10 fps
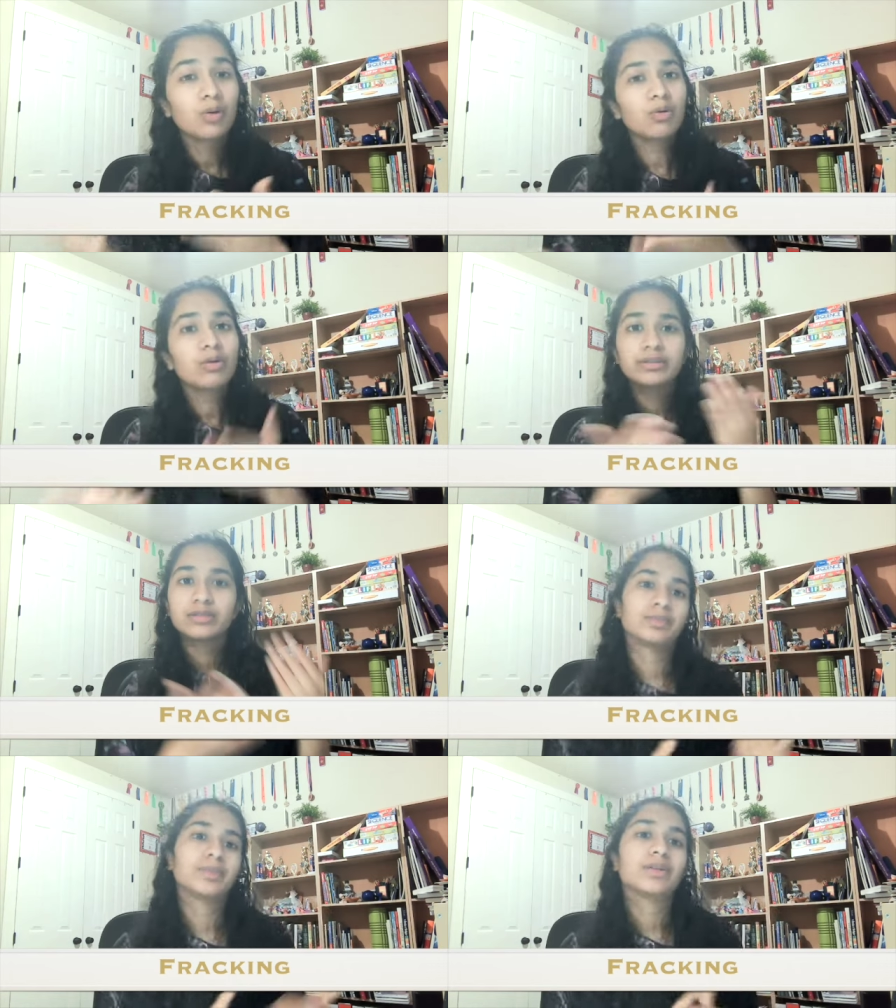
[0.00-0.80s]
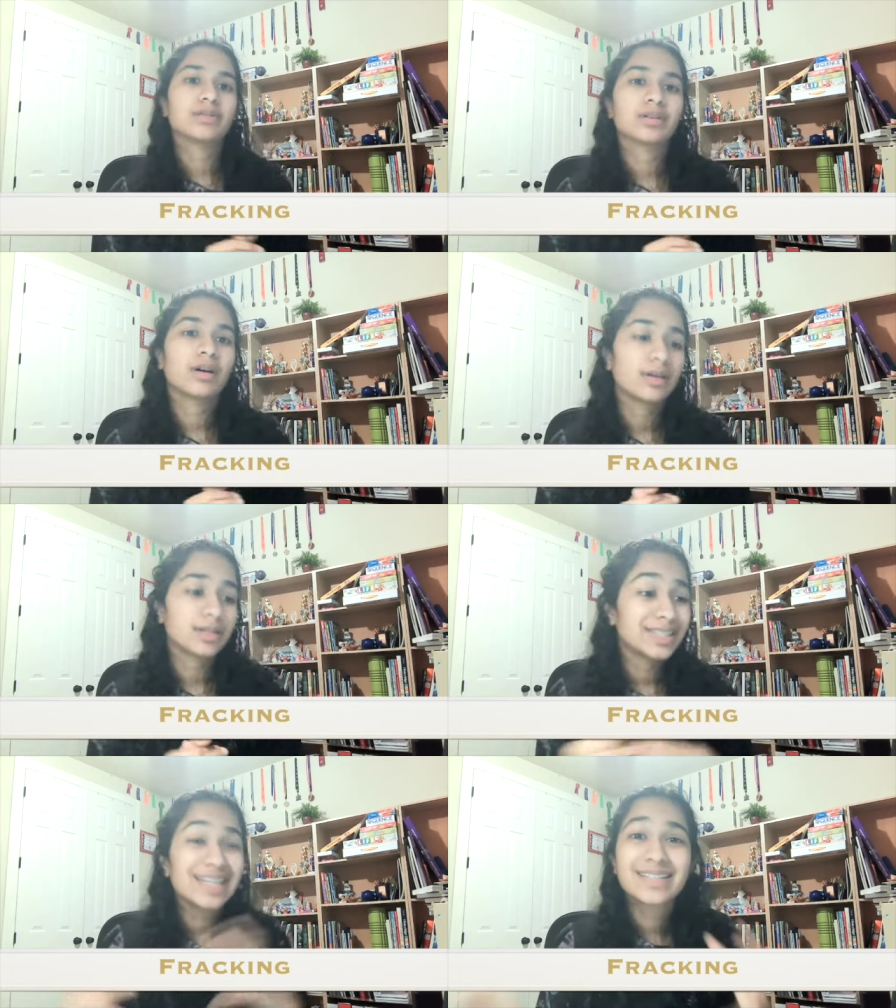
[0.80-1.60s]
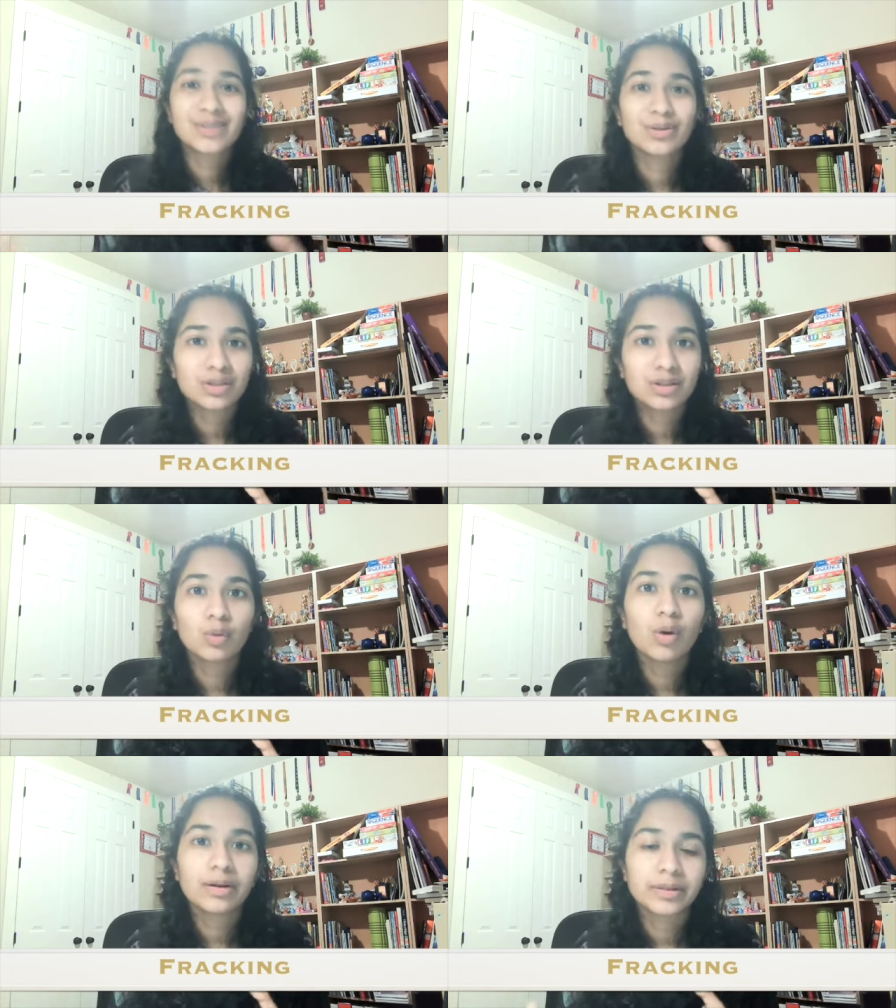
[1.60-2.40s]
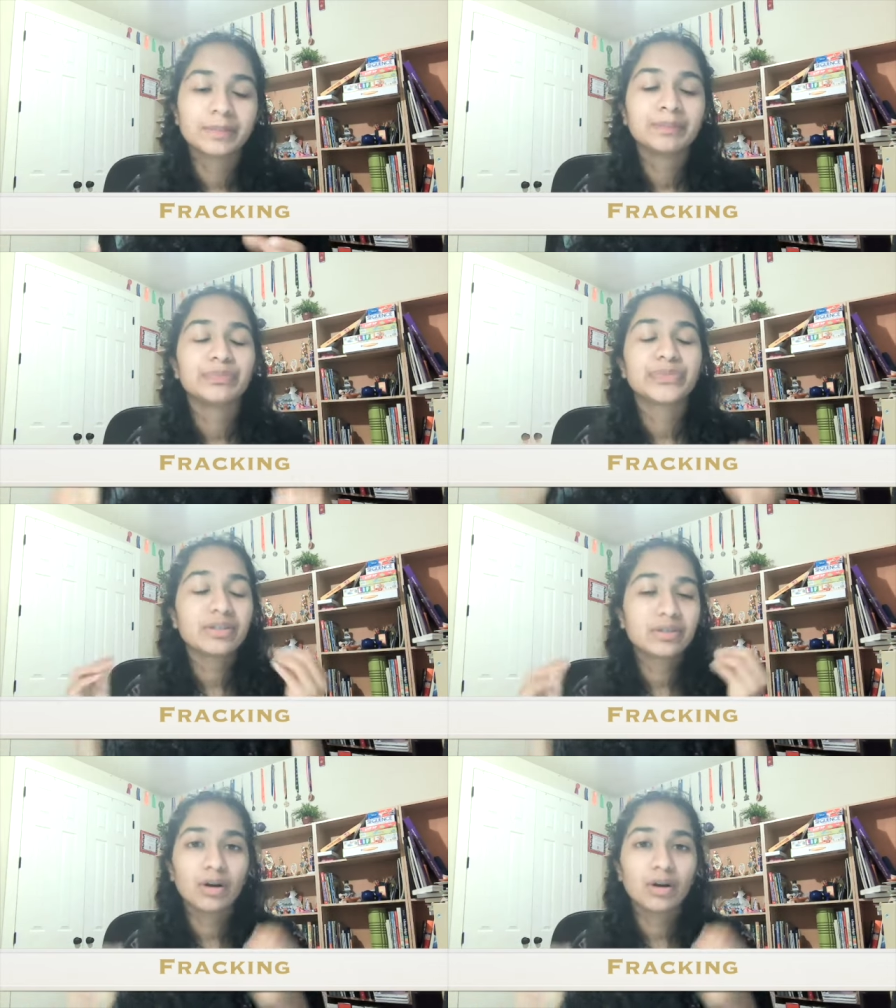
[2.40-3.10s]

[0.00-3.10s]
oil spills cause dead zones in the water. There are